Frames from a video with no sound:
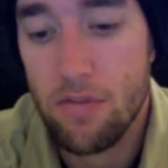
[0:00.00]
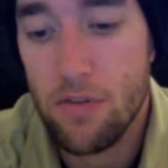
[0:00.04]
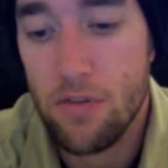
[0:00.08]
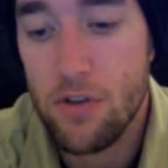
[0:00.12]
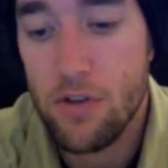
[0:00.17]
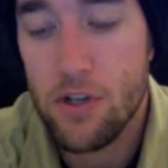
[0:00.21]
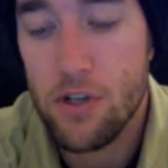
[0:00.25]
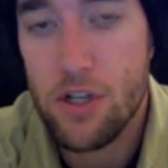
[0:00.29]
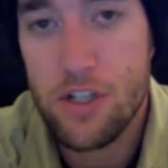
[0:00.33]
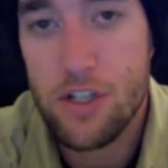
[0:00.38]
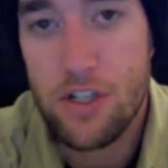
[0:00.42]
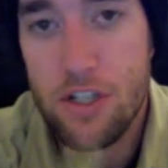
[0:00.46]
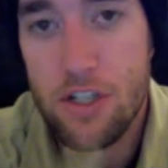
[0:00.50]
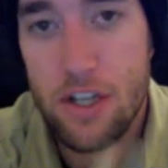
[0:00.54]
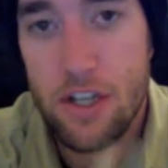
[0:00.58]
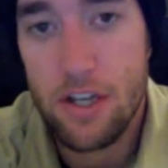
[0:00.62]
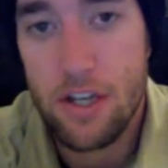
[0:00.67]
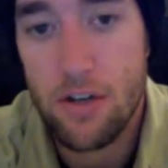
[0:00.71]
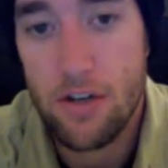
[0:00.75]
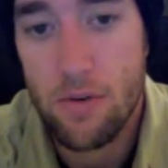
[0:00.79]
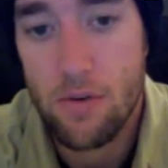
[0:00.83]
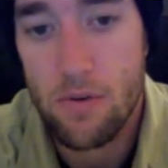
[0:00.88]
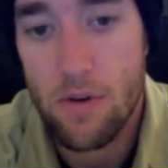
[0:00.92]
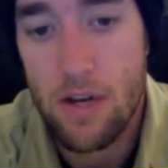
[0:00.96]
For just a
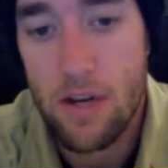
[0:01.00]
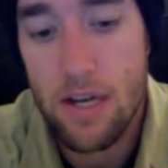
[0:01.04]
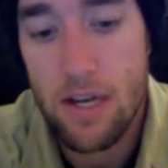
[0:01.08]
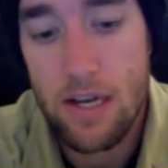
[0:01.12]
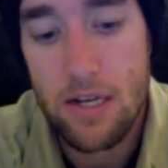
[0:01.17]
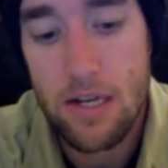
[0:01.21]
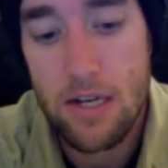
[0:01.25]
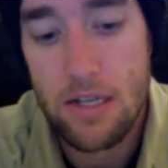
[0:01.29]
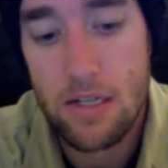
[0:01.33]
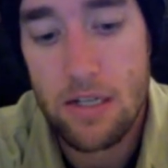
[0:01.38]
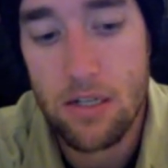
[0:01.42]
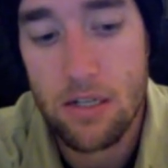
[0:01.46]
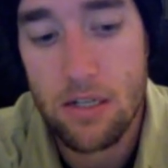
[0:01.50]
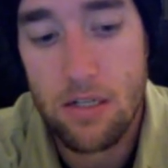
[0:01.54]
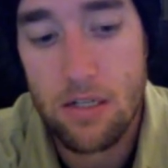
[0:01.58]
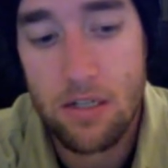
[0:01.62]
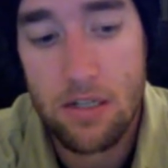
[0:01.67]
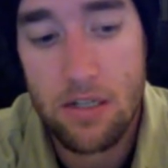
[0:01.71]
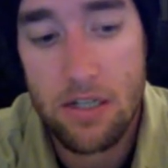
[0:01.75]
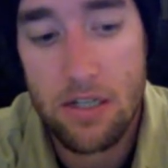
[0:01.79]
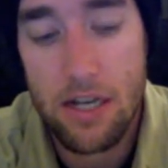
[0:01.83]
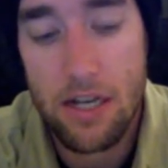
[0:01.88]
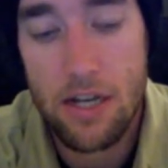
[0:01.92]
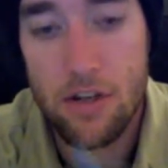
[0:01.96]
great
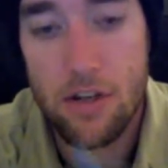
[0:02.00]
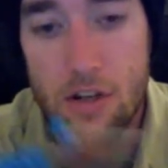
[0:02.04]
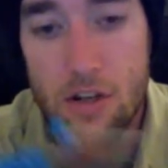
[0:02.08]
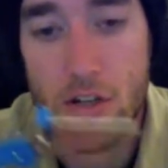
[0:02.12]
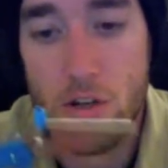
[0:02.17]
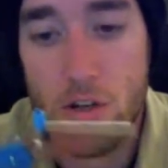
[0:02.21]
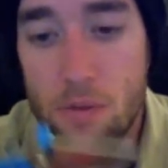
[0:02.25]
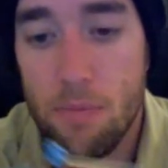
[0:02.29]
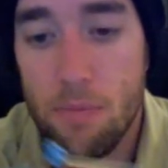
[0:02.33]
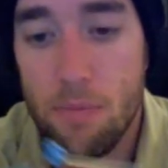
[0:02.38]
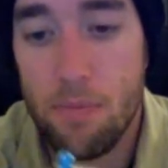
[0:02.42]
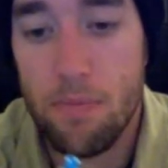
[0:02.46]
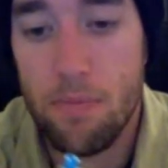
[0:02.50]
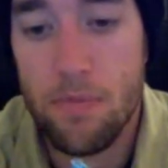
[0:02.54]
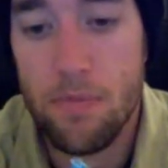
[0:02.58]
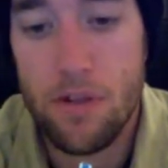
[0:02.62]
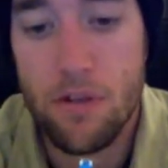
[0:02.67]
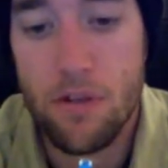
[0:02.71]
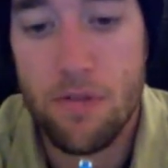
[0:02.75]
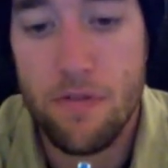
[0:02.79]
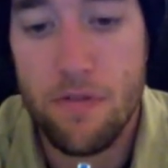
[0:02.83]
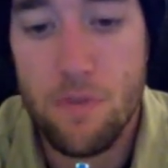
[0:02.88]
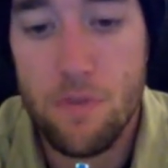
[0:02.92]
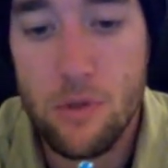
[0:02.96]
standard, you know, your
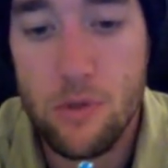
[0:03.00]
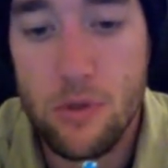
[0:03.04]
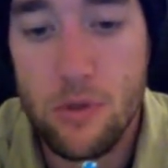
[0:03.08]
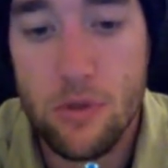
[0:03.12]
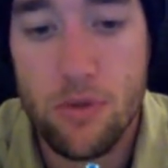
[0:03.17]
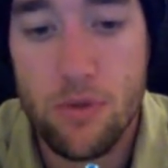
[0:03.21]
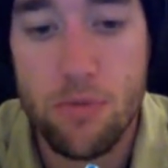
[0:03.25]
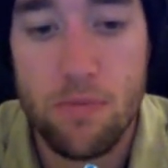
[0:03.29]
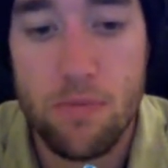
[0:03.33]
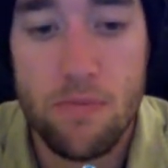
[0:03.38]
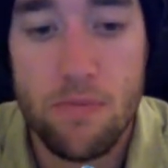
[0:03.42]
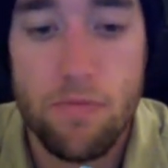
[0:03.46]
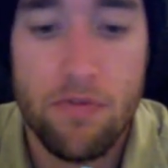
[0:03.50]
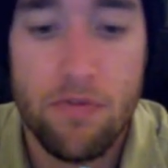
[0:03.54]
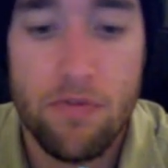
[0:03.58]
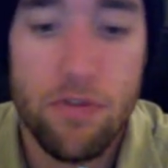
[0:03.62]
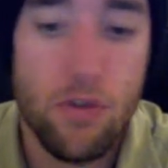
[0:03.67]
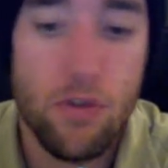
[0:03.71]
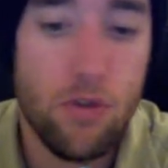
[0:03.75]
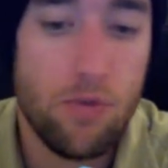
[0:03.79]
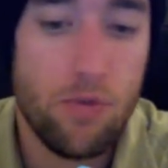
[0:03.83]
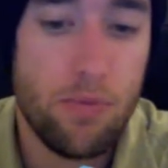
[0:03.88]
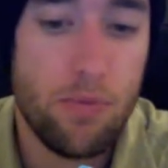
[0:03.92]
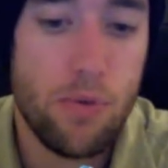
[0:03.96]
food
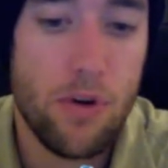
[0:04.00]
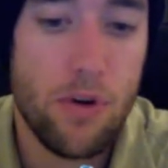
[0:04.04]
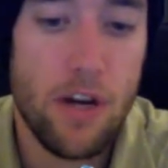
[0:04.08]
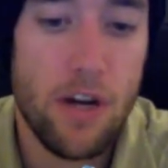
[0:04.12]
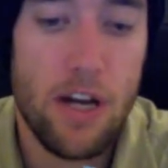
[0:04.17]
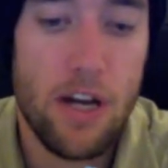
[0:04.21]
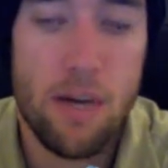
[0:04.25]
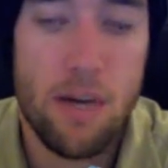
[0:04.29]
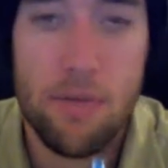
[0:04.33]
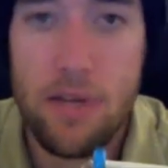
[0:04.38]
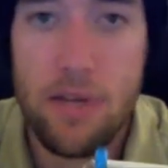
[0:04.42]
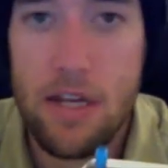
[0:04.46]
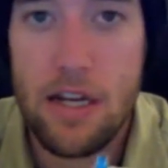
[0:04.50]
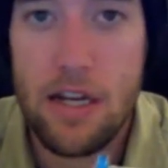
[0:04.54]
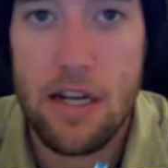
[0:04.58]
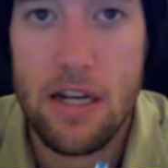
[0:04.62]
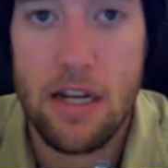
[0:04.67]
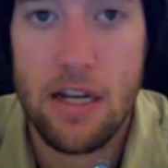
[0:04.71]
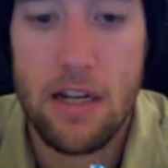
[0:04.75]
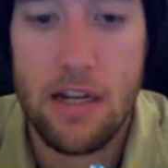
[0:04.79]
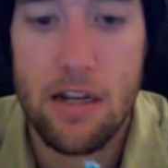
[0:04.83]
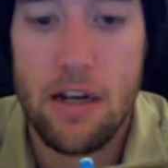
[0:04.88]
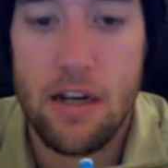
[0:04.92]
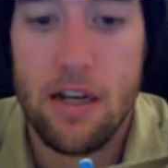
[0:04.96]
prep,
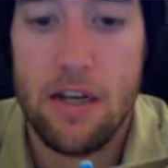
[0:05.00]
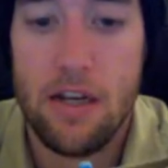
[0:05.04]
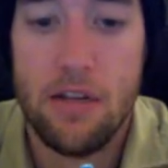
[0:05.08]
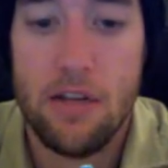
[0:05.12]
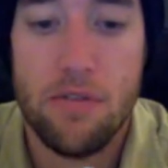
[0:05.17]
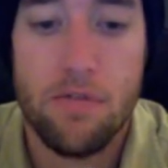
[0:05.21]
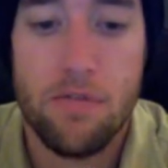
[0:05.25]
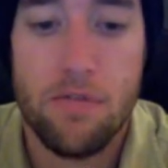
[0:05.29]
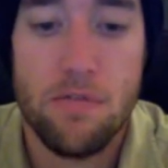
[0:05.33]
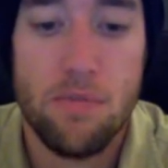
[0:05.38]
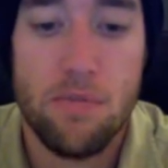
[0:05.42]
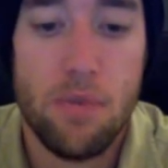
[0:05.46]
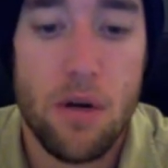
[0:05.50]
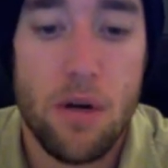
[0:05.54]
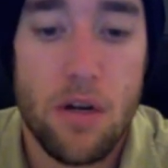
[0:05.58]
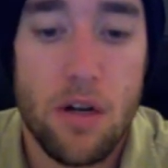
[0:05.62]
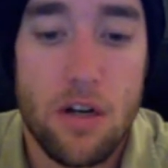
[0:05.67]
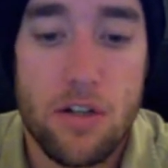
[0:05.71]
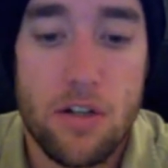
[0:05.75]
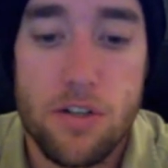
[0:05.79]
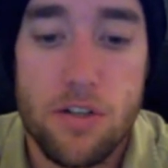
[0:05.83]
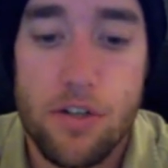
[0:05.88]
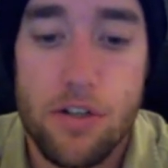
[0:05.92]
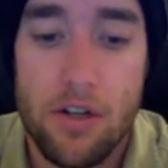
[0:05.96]
eating knife,
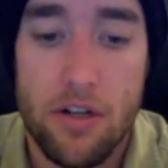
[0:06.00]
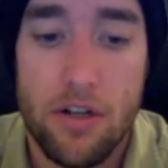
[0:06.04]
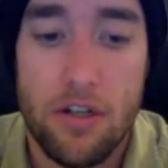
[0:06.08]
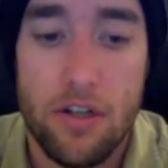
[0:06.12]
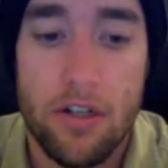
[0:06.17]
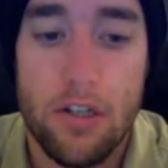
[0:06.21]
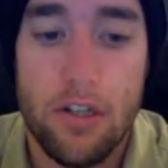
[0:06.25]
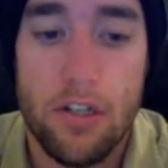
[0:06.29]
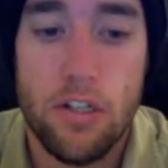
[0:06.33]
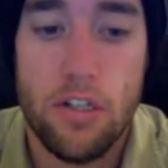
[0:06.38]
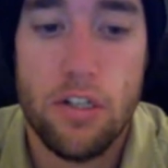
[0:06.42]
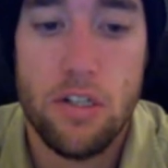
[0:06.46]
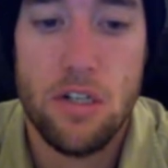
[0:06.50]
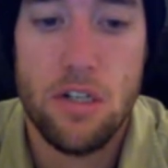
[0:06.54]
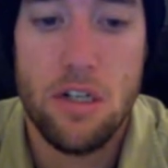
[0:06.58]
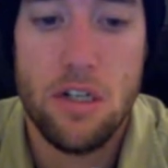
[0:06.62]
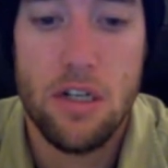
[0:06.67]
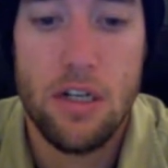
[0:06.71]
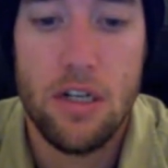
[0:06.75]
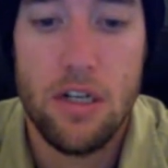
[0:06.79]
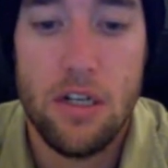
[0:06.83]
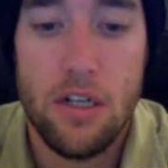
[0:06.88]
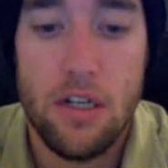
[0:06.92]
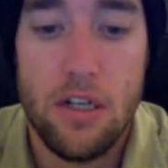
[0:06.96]
box cutter,
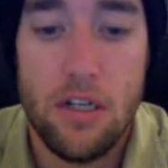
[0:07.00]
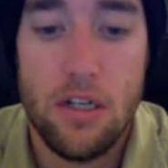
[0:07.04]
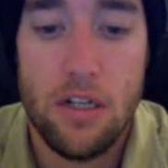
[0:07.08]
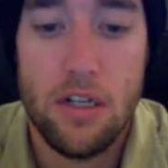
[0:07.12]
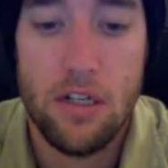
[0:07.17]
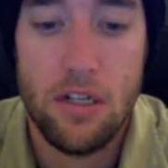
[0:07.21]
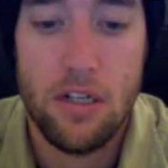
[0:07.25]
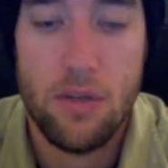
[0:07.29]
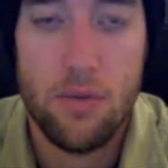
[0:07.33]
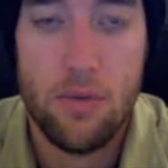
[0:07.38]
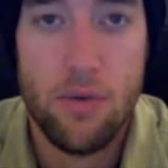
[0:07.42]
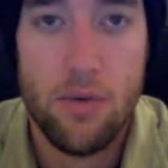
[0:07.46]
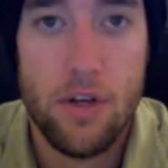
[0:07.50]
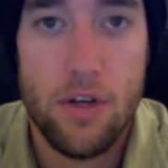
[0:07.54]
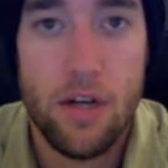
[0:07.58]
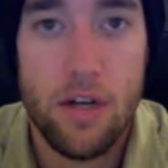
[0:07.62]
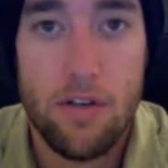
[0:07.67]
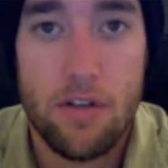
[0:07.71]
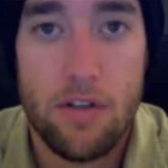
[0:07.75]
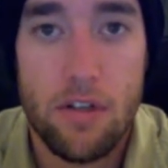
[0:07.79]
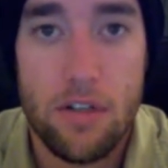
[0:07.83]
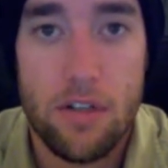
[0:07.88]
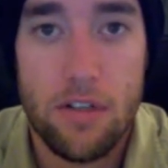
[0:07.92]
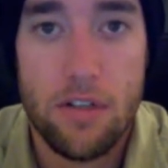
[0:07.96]

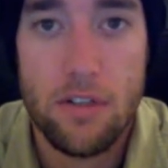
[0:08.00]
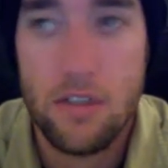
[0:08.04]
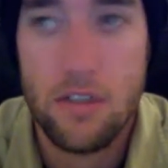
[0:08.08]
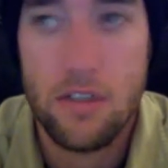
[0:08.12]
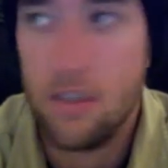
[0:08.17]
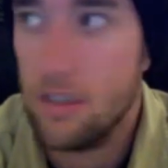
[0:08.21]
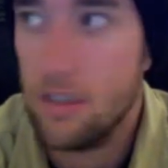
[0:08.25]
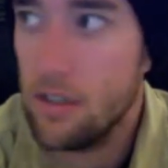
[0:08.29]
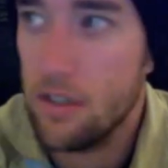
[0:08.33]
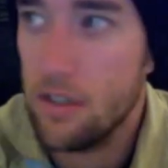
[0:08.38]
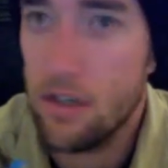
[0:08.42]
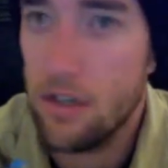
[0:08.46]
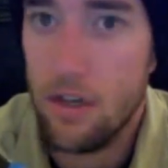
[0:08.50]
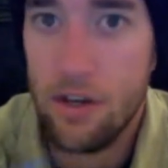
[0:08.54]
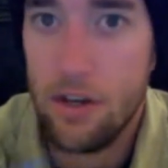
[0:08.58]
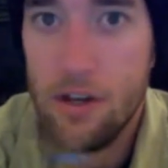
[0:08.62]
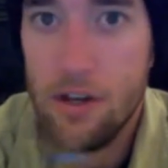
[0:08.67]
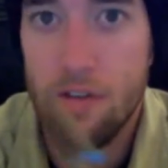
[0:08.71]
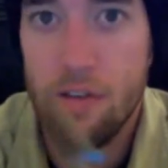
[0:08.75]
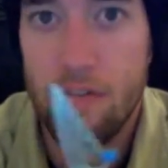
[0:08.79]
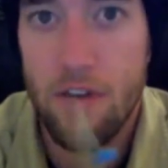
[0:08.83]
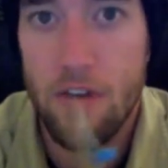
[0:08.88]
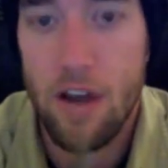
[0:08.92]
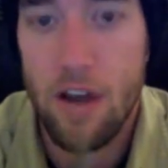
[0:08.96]
whatever,
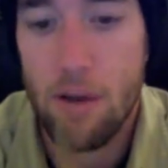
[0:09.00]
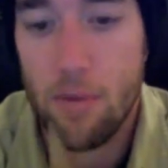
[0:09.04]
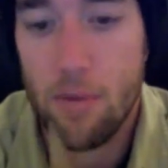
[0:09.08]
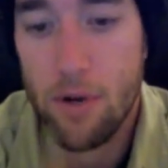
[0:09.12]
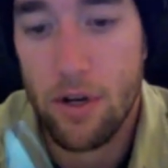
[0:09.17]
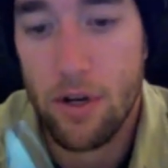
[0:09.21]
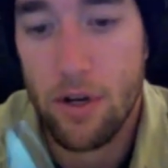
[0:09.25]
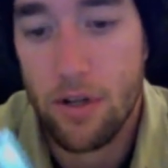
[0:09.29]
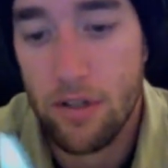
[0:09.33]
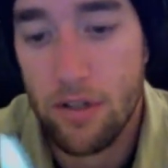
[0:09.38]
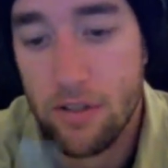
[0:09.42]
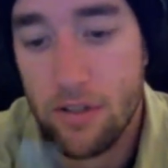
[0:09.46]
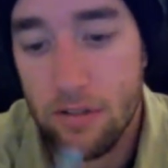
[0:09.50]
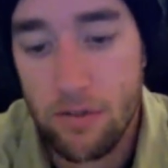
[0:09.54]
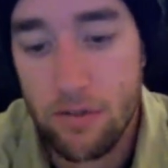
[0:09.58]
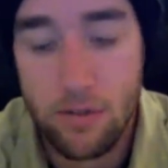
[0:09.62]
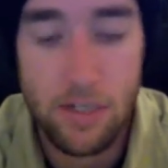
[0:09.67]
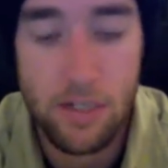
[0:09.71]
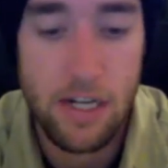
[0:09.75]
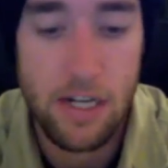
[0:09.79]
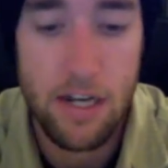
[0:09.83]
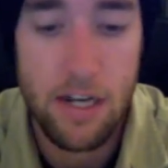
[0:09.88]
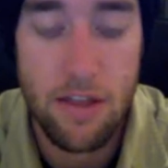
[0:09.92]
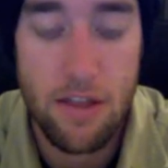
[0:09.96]
cutting fabric or
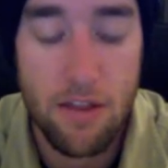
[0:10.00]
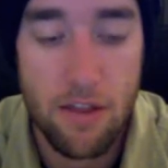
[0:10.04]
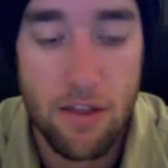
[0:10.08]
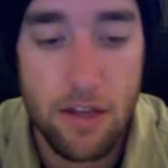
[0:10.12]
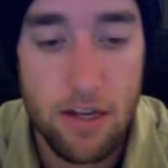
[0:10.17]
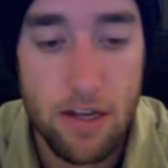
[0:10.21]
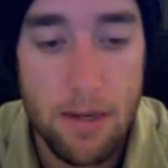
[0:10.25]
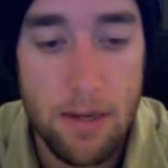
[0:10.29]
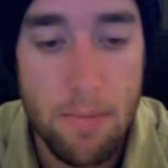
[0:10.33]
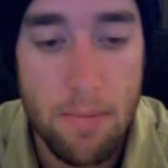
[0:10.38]
anything,